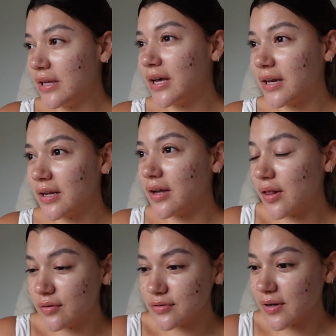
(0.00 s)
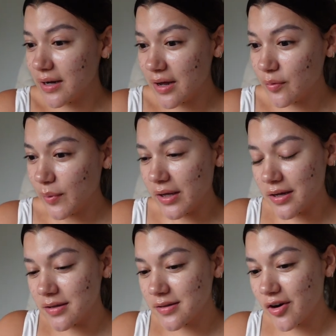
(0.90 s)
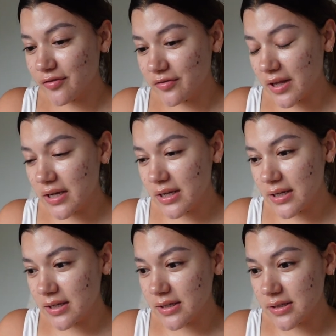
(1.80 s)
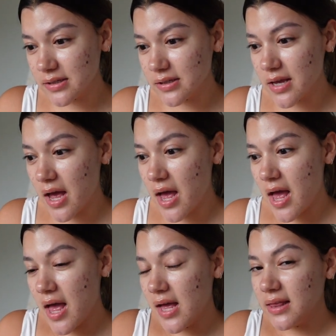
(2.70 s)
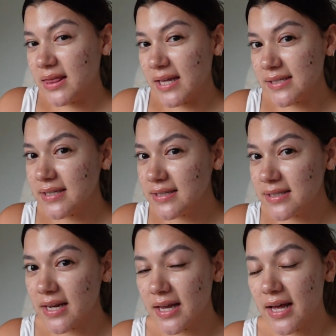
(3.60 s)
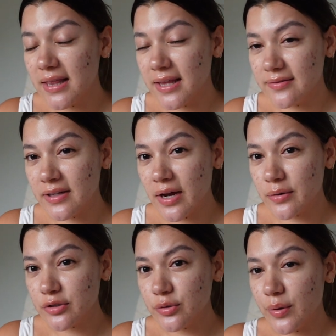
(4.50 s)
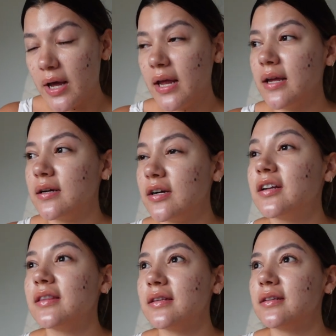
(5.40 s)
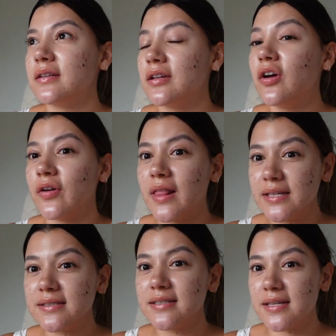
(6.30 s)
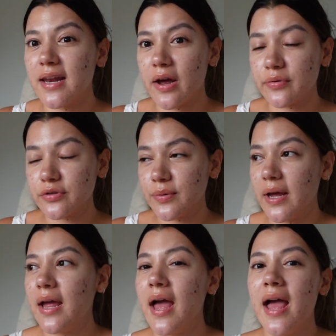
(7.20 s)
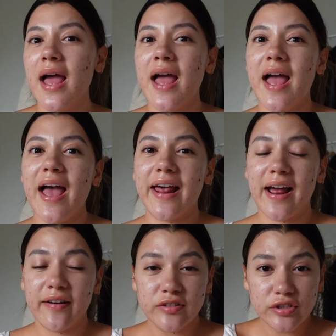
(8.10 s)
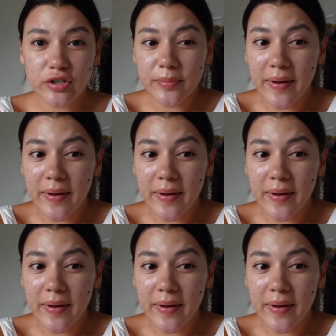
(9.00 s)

cutting it close right now because our flight is less than 10, 11 hours away, or no, less than 10 hours away. And I haven't started